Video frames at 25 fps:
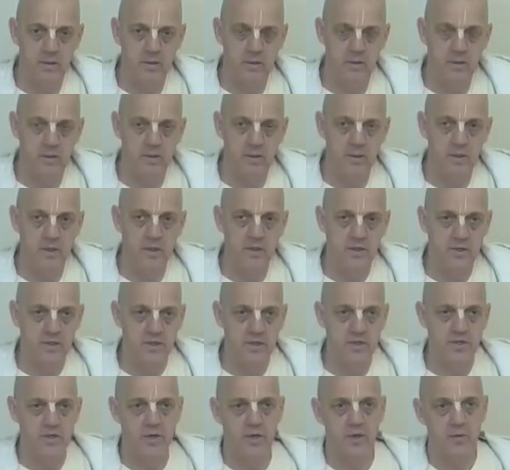Yeah?
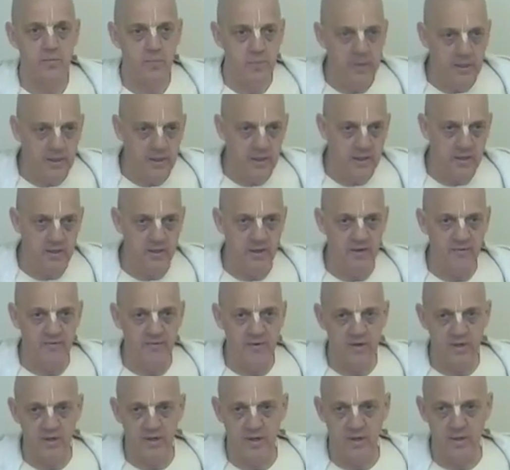Just like we eat
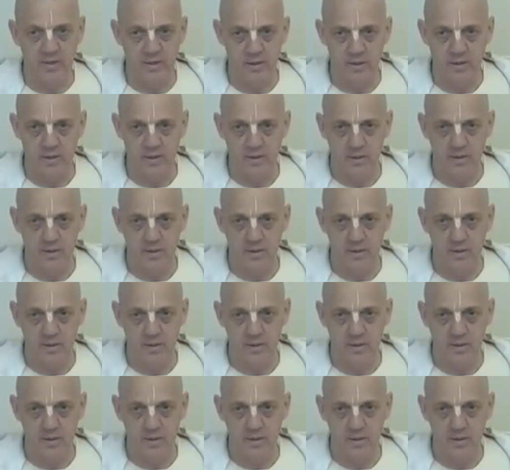every day, yeah?